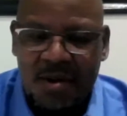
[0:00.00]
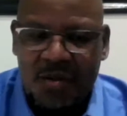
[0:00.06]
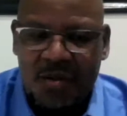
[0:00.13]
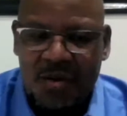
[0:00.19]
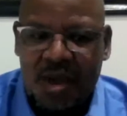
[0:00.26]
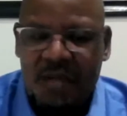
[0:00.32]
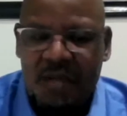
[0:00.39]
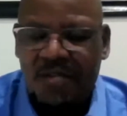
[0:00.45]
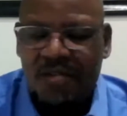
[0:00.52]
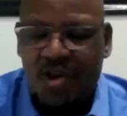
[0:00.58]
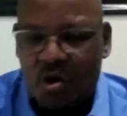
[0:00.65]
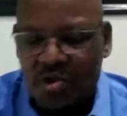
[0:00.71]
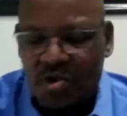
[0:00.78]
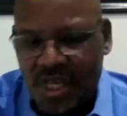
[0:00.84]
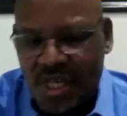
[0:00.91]
we have
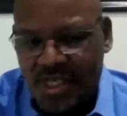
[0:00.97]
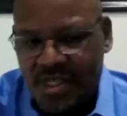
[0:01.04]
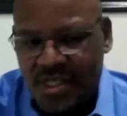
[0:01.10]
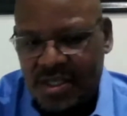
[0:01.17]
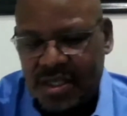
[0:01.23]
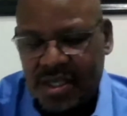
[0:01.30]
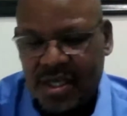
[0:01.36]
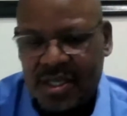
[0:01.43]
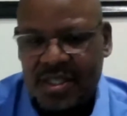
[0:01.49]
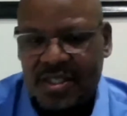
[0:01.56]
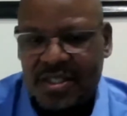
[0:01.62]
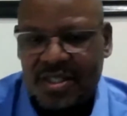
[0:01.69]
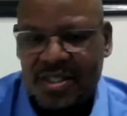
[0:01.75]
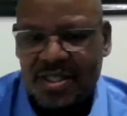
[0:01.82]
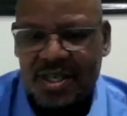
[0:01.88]
known it,
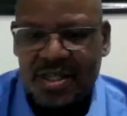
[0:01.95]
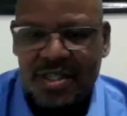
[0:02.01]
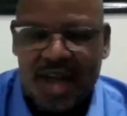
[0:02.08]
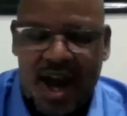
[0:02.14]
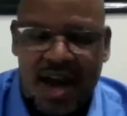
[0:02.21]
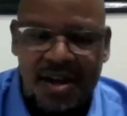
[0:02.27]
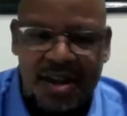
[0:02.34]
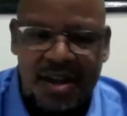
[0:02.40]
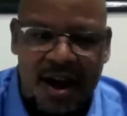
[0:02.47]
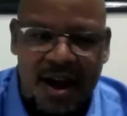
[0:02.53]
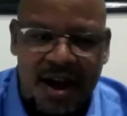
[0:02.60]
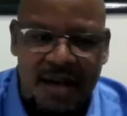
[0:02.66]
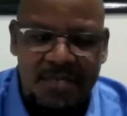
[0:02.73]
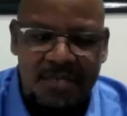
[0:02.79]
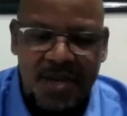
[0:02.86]
is
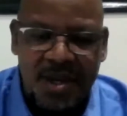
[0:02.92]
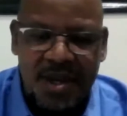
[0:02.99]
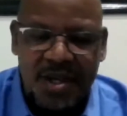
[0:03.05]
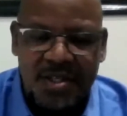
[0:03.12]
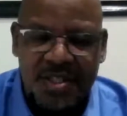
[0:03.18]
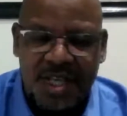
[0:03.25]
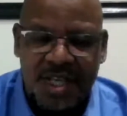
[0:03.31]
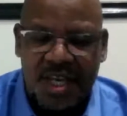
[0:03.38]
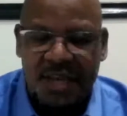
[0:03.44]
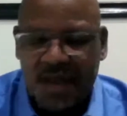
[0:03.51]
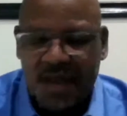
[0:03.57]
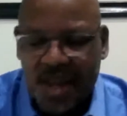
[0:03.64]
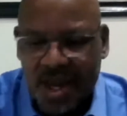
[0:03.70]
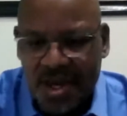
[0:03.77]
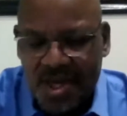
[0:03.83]
under
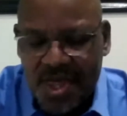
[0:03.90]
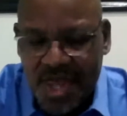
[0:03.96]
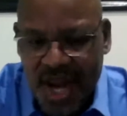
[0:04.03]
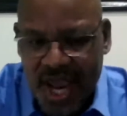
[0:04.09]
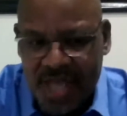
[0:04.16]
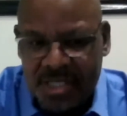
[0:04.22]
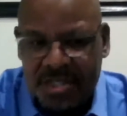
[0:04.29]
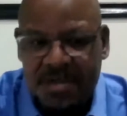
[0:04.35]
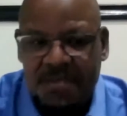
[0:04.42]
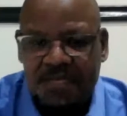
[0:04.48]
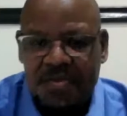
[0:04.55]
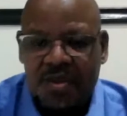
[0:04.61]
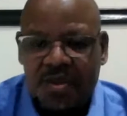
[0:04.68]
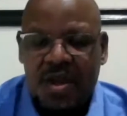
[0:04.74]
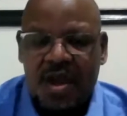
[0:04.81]
significant threat.
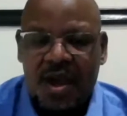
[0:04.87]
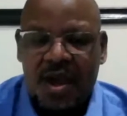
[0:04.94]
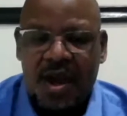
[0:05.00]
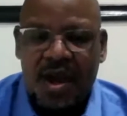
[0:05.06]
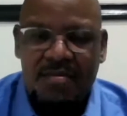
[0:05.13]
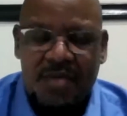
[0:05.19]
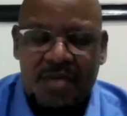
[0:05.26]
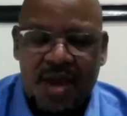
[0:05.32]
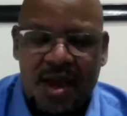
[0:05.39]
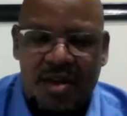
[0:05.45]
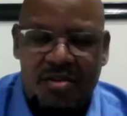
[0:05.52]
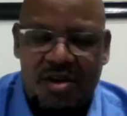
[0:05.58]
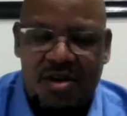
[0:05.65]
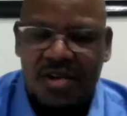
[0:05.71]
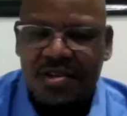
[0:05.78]

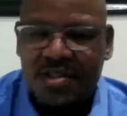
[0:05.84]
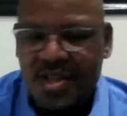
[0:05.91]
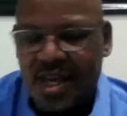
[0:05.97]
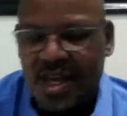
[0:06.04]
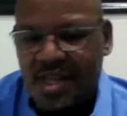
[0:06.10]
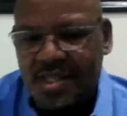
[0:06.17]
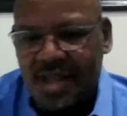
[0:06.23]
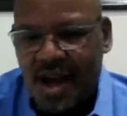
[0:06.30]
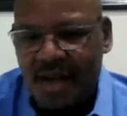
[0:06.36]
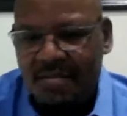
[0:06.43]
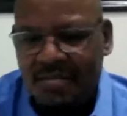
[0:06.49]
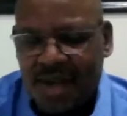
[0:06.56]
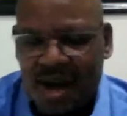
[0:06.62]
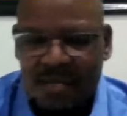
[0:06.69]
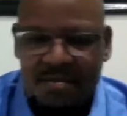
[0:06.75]
And not that
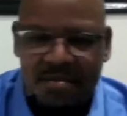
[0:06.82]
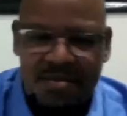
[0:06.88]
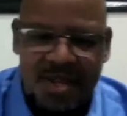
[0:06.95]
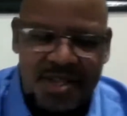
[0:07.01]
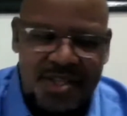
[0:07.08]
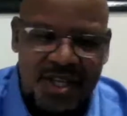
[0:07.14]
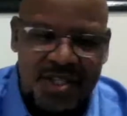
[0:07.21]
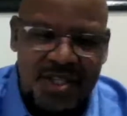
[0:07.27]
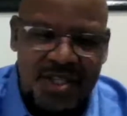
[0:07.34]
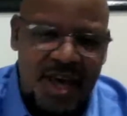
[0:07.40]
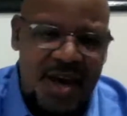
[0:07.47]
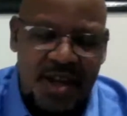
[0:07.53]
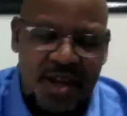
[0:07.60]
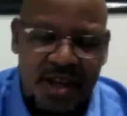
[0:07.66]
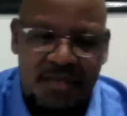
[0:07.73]
I'm
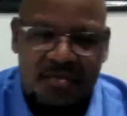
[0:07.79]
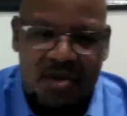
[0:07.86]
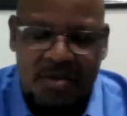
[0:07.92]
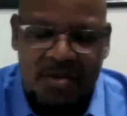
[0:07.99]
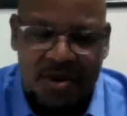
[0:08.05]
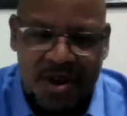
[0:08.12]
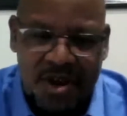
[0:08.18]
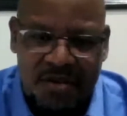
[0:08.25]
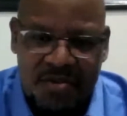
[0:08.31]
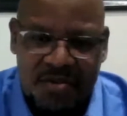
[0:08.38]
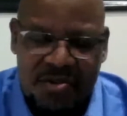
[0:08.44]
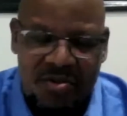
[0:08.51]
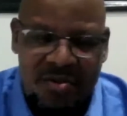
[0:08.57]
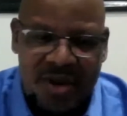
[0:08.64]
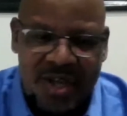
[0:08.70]
necessarily a proponent
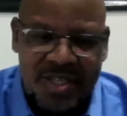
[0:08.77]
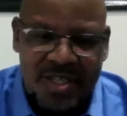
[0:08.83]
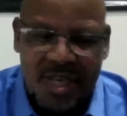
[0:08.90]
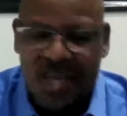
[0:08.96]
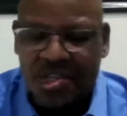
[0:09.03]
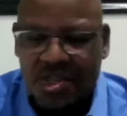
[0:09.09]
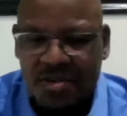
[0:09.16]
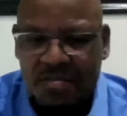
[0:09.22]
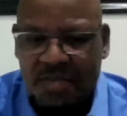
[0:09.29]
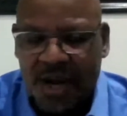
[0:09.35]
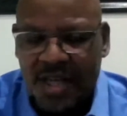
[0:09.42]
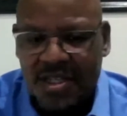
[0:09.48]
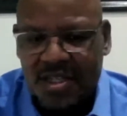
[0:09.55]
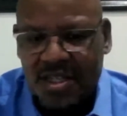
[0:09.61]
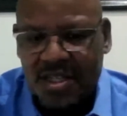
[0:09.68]
of globalization,
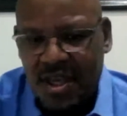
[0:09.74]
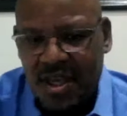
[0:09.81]
but